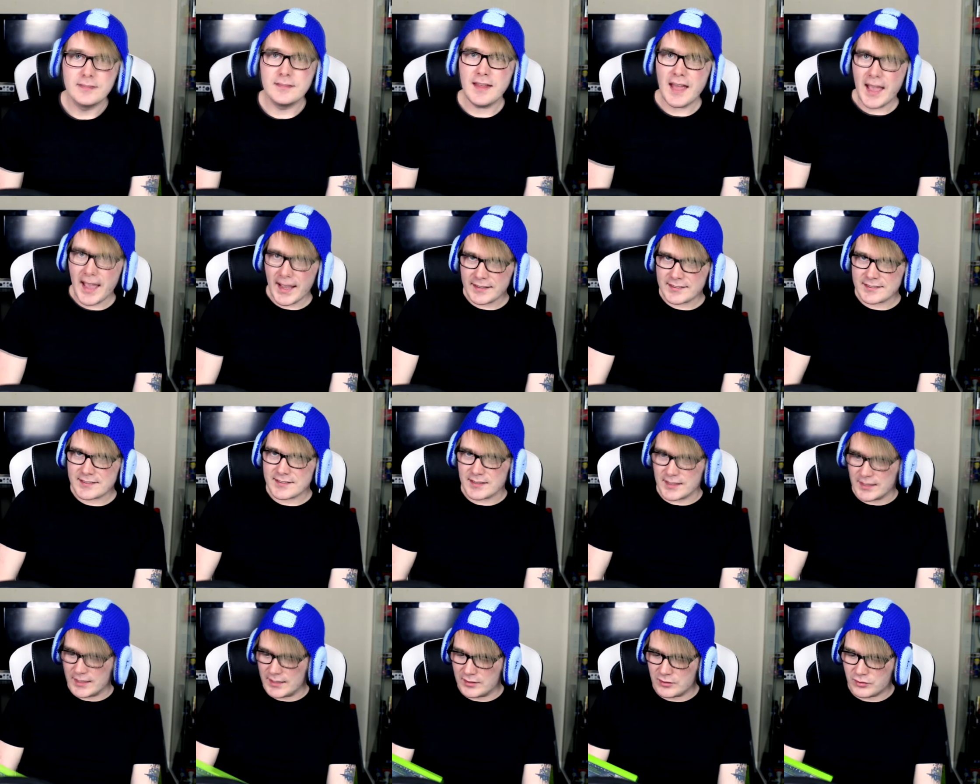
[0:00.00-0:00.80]

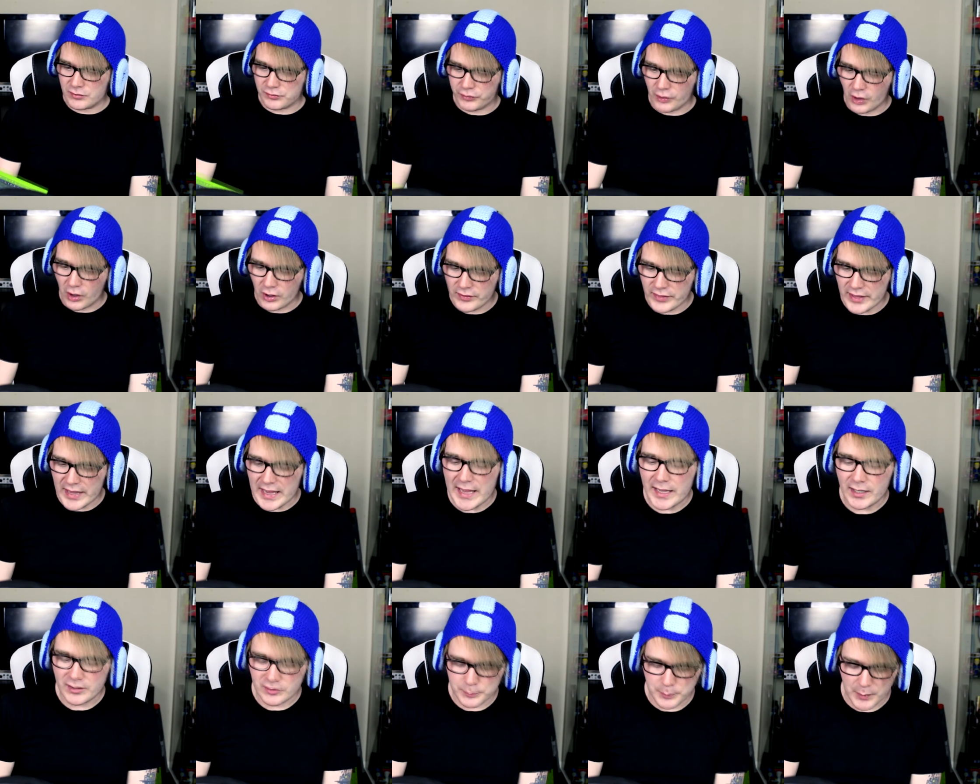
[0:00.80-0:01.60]
Next is for the
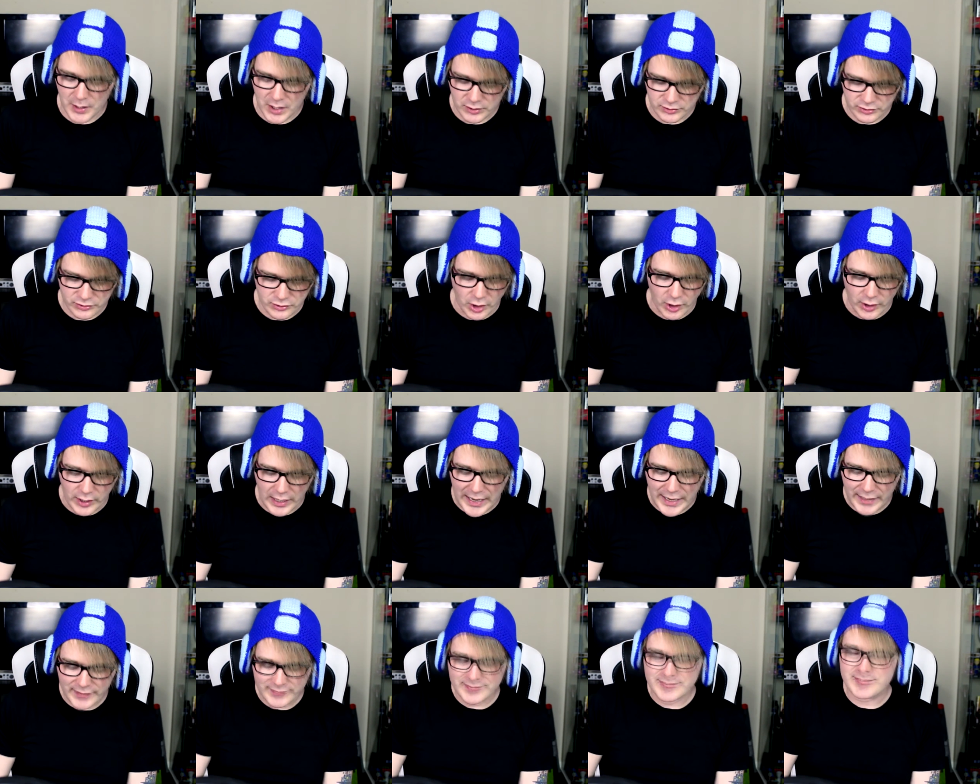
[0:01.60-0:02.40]
Xbox. Now,
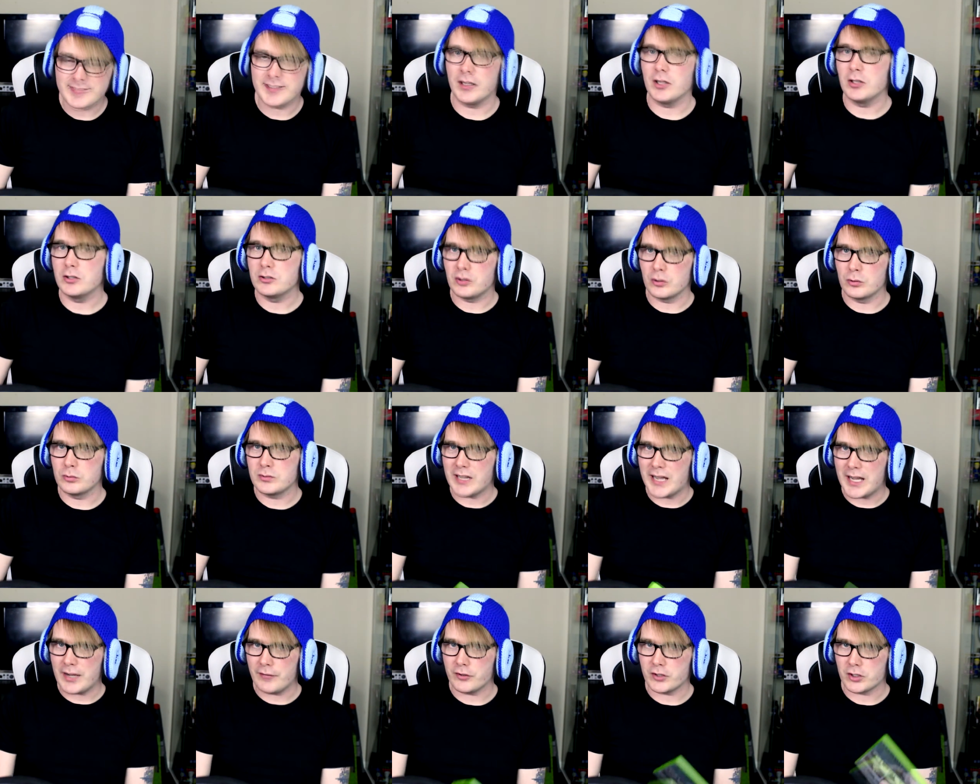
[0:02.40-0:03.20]
I still
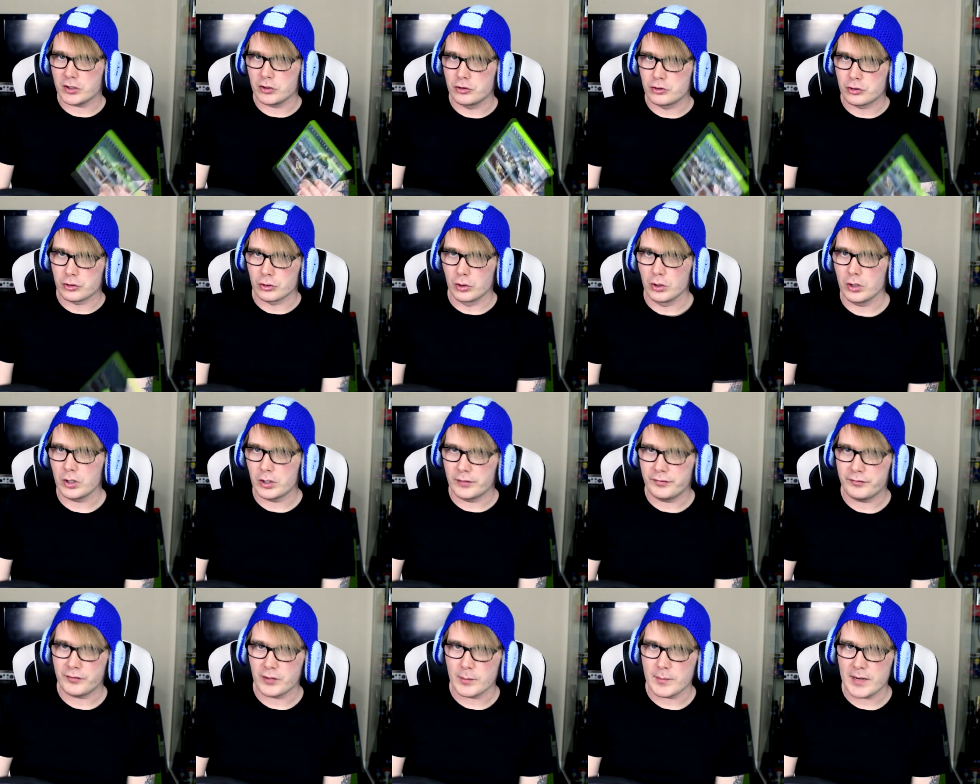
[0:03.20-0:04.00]
don't have a
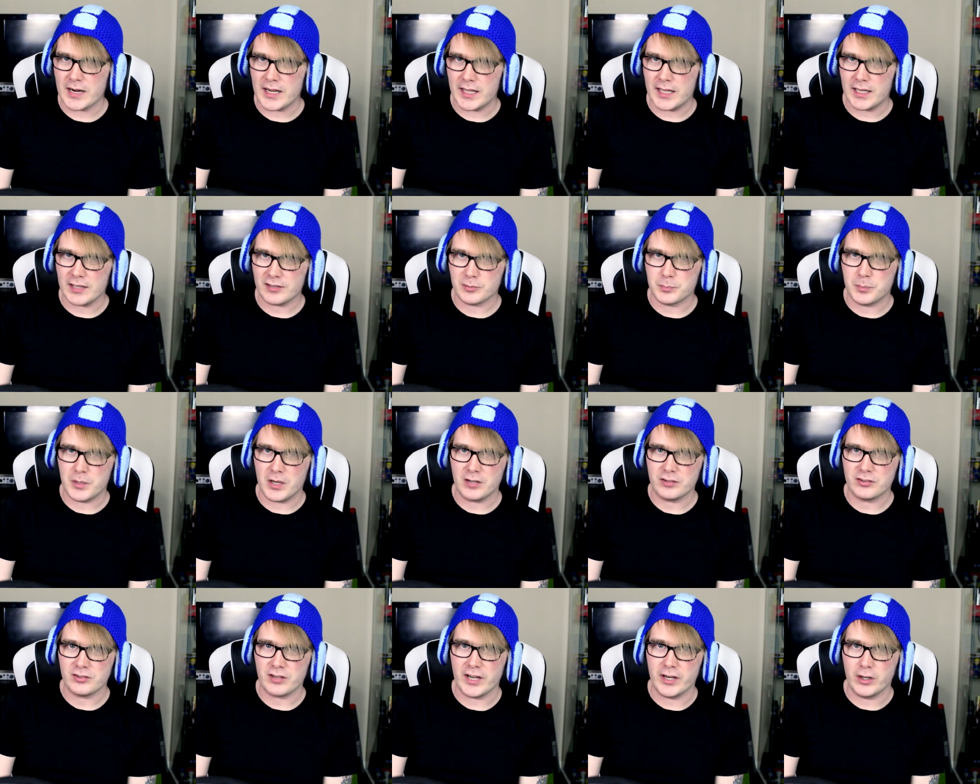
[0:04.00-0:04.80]
controller for my Xbox.